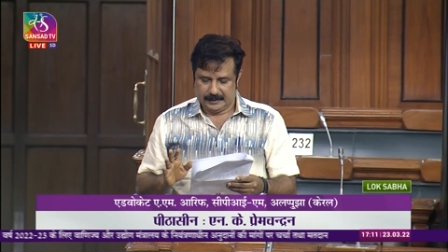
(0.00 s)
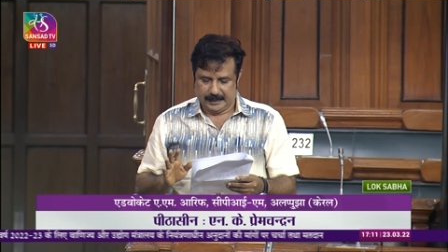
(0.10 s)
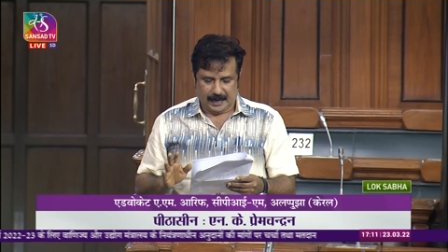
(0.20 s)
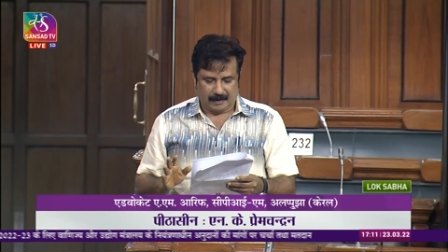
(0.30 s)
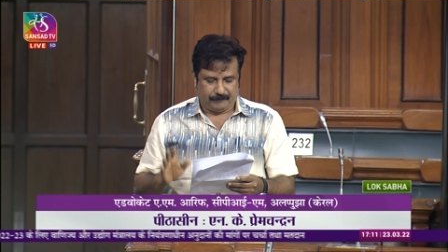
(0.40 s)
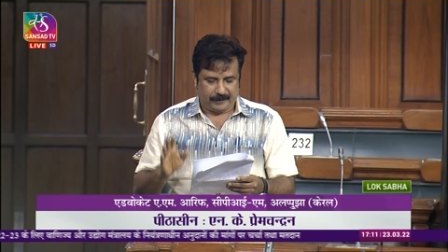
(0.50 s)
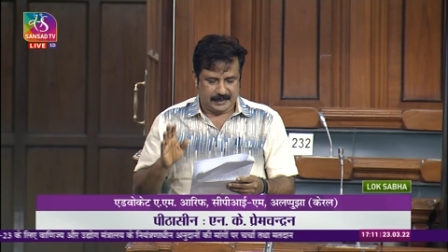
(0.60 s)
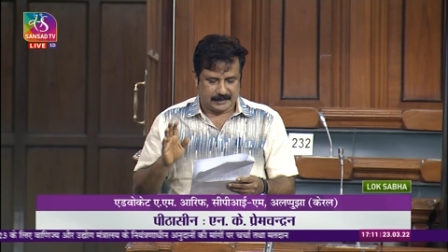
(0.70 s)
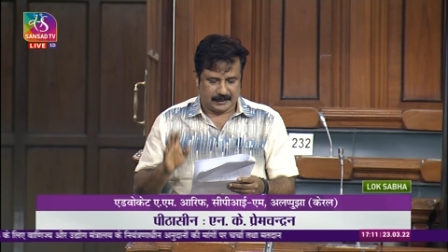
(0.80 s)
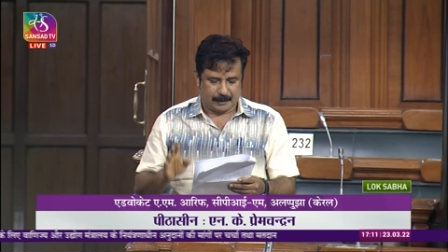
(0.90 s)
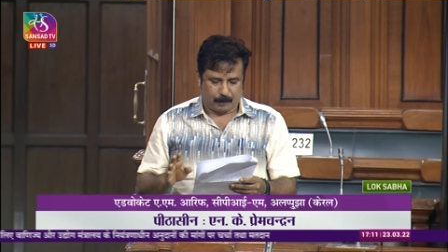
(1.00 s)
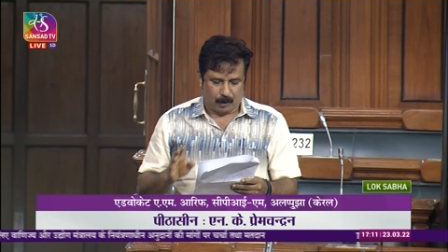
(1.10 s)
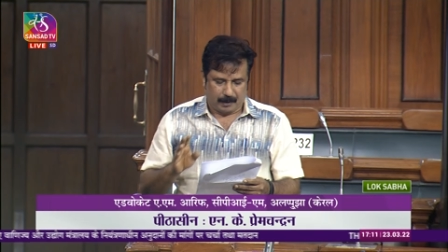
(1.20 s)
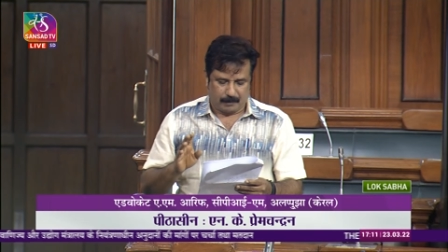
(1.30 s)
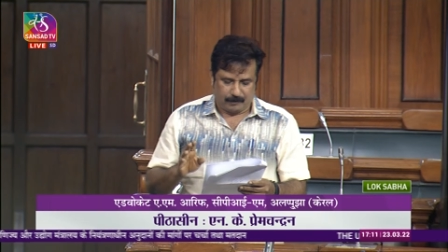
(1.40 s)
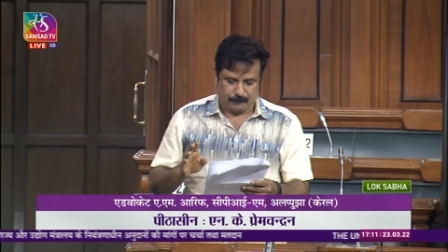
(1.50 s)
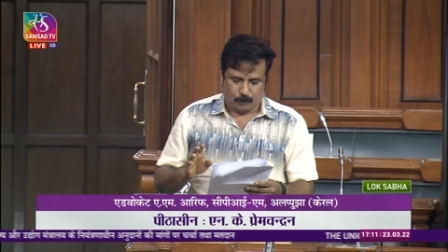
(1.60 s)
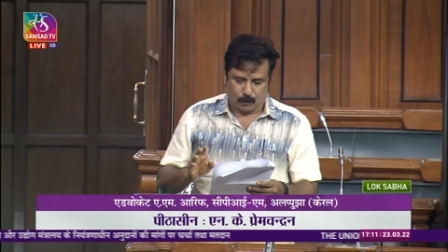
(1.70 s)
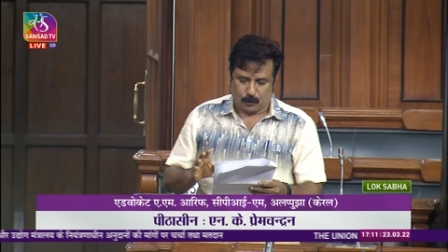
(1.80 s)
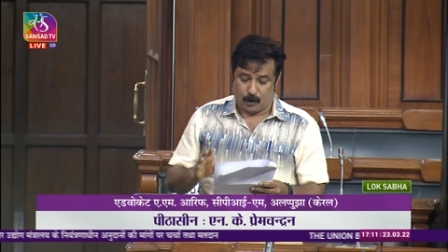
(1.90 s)
They are facing the problem of
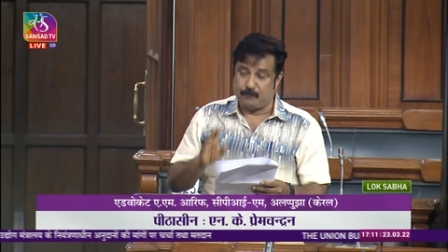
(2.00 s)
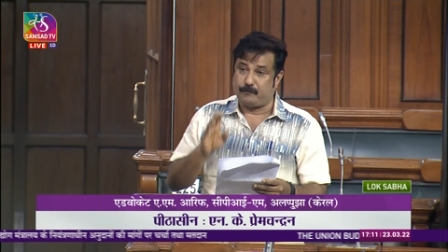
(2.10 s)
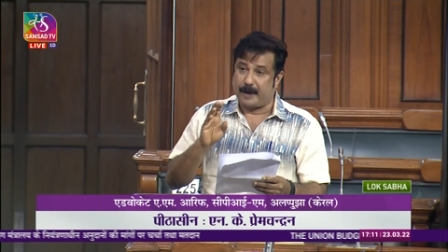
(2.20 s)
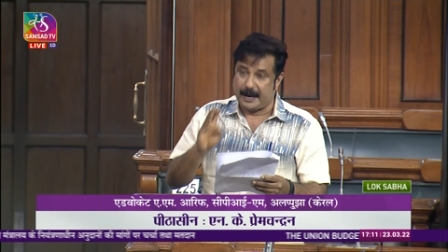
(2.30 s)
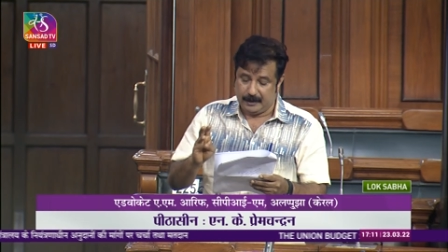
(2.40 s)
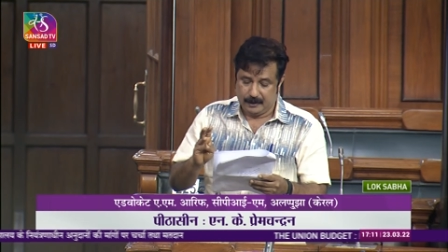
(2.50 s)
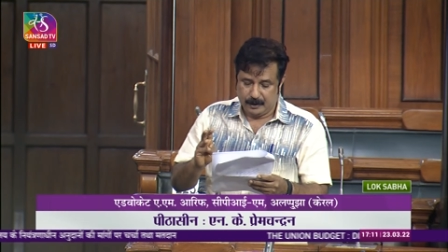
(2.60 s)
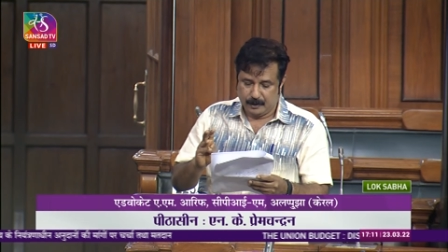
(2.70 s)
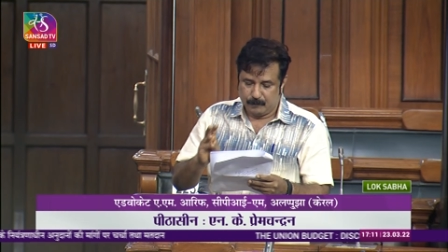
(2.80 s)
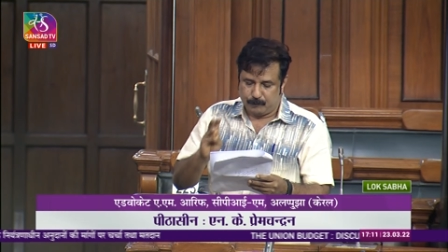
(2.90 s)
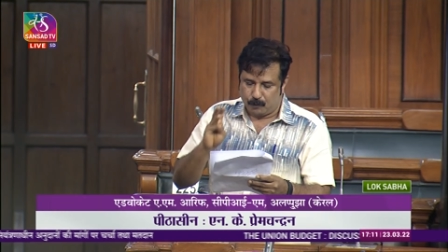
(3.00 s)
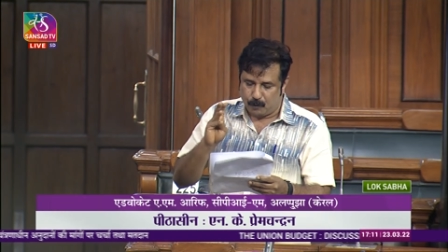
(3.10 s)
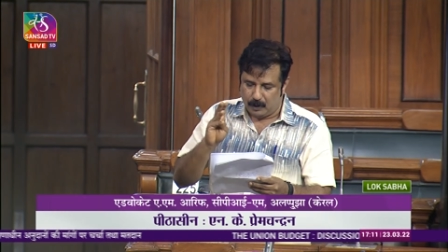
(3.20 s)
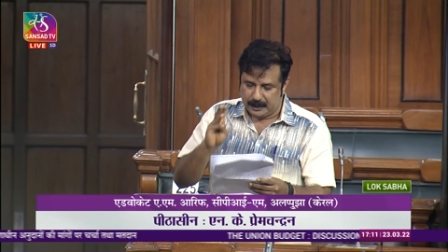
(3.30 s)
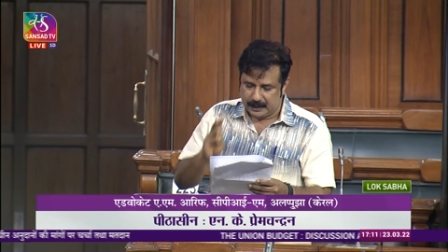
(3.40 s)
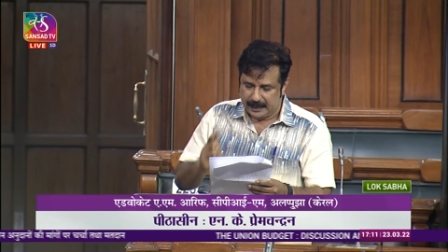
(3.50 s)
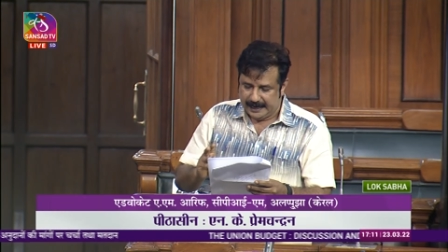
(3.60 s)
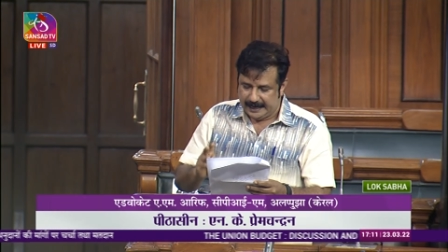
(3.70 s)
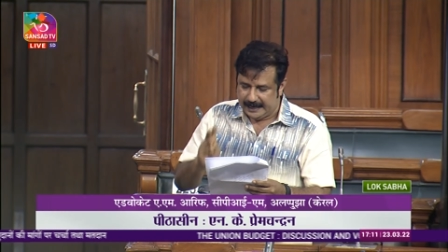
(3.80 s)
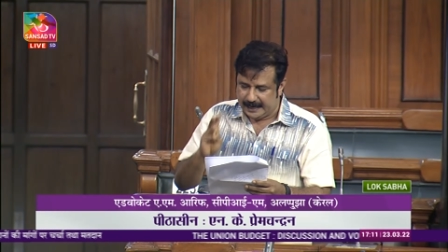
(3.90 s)
four or five fold
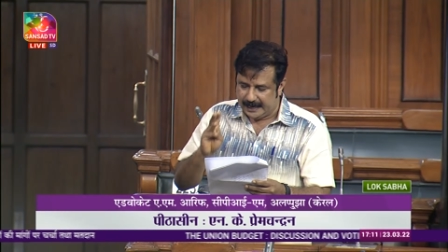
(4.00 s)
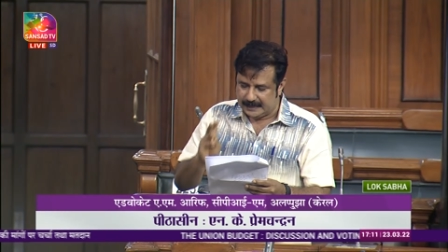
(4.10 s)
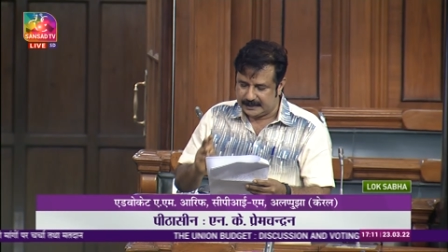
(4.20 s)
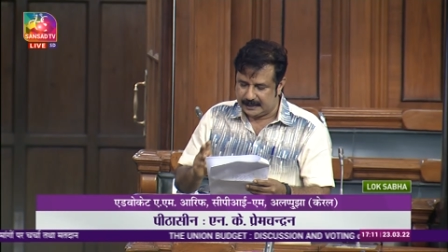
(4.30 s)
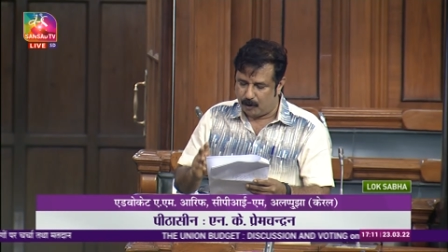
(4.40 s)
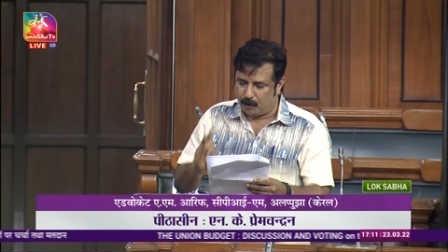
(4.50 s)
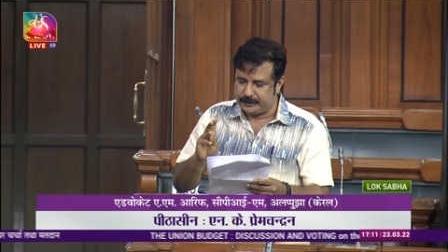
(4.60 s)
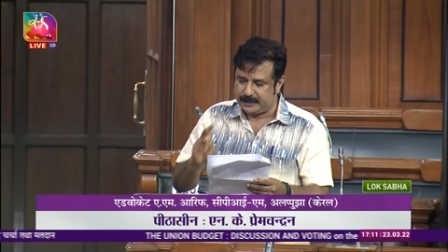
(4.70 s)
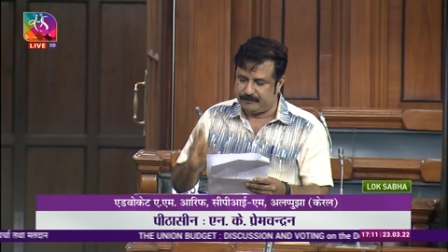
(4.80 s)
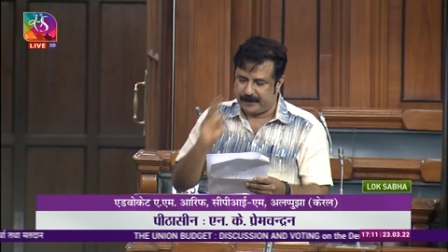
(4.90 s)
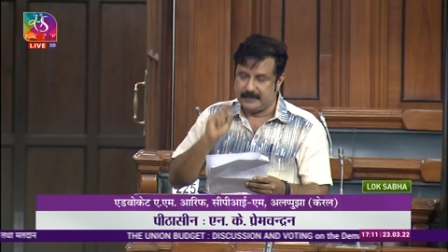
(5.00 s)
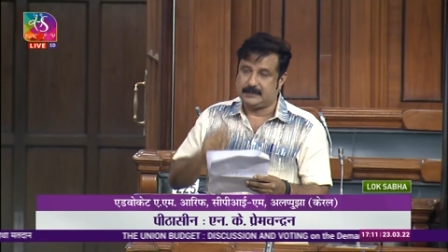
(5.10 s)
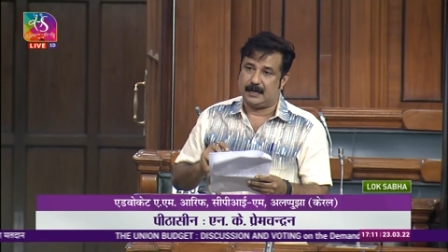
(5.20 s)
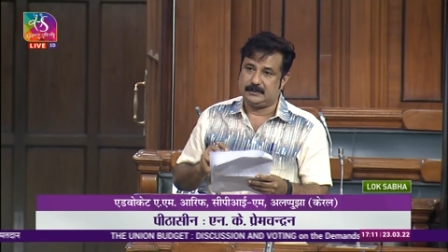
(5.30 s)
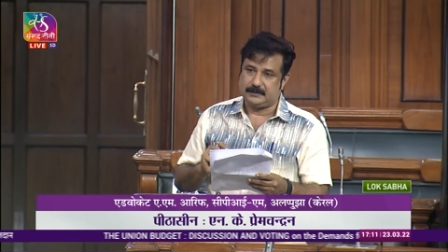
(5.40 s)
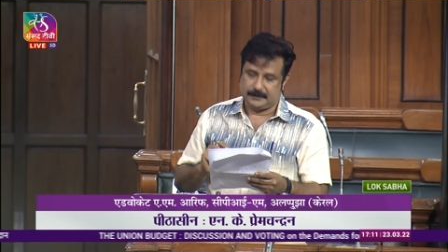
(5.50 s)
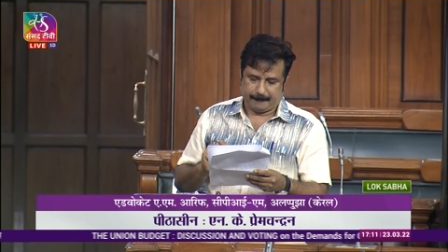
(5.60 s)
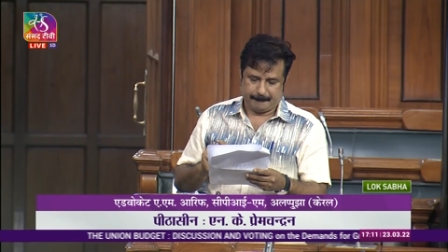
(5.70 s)
increase in ocean freight charge,